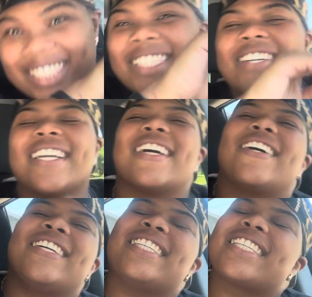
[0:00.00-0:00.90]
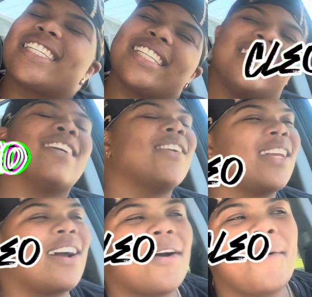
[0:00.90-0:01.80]
up, y'all? It's Cleo,
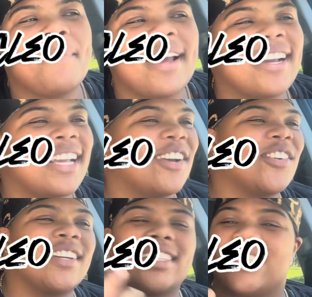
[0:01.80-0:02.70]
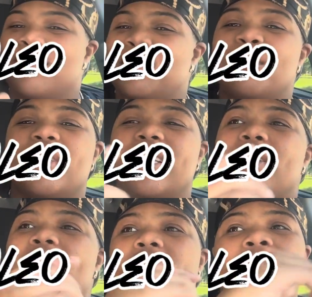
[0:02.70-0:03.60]
y'all. Back again with another YouTube video,
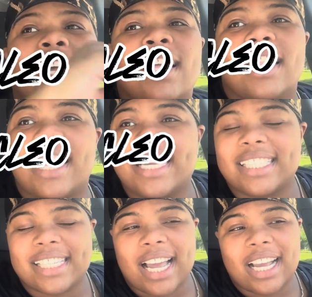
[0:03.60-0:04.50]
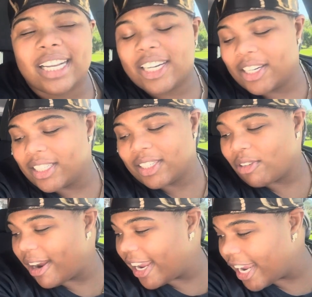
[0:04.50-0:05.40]
y'all. Lay is not currently
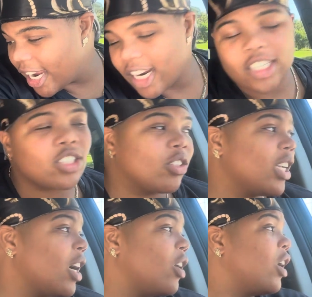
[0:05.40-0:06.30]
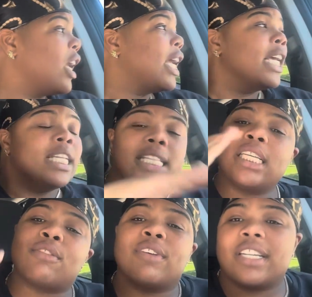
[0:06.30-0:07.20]
right here. So, y'all,
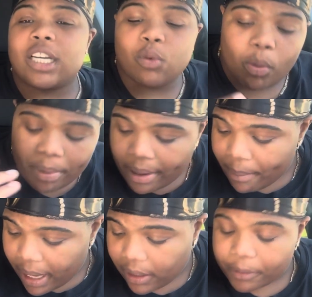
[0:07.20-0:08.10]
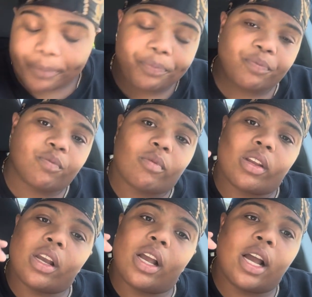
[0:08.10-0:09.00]
this video will be about
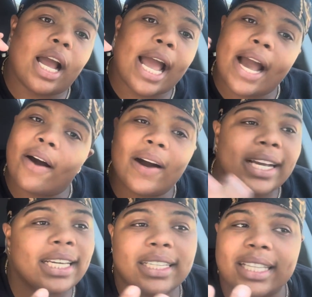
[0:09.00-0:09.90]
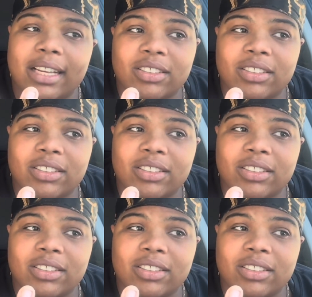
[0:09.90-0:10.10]
how I hit a thousand